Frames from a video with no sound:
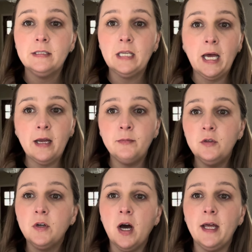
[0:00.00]
time
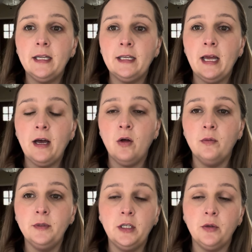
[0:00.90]
you've got and
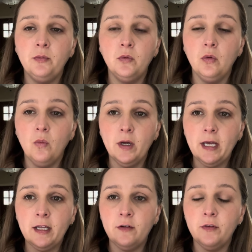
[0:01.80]
how, what
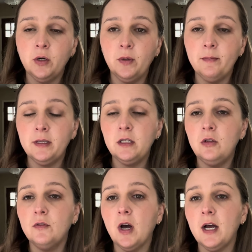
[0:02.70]
kind of equipment
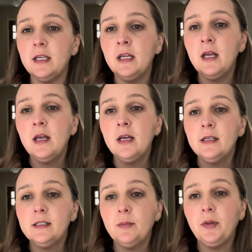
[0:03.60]
you've got
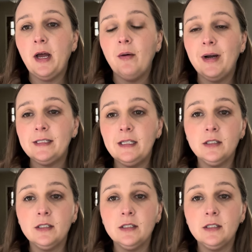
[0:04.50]
supply wise.